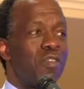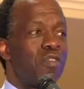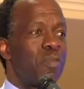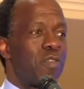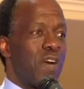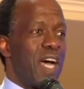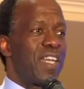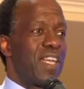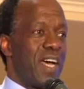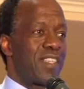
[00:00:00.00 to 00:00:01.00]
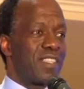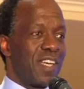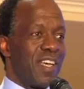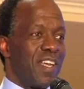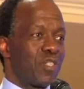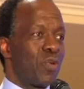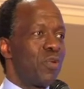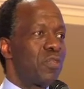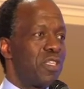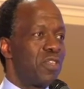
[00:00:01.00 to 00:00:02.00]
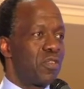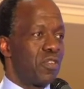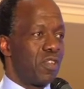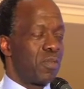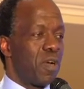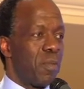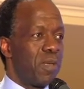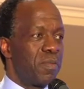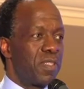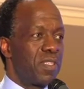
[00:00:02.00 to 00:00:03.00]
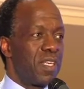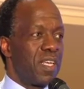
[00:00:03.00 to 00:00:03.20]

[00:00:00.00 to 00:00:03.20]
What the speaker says: to provide an answer and a solution to those problems.